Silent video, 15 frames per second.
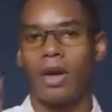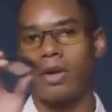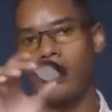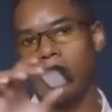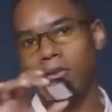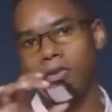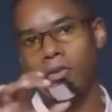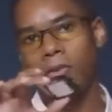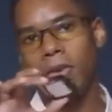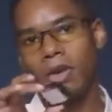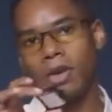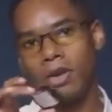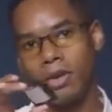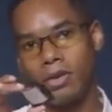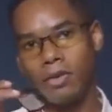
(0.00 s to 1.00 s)
And this will
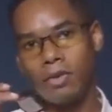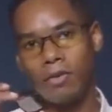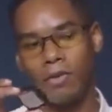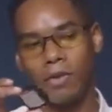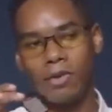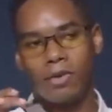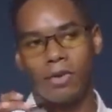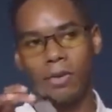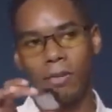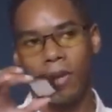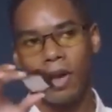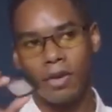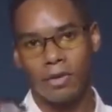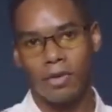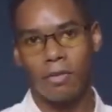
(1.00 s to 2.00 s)
make it easier for us to
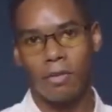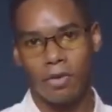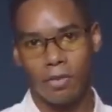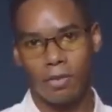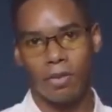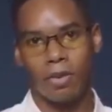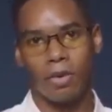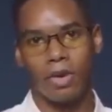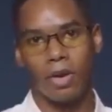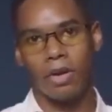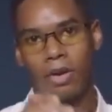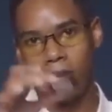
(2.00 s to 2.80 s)
apply it to the motherboard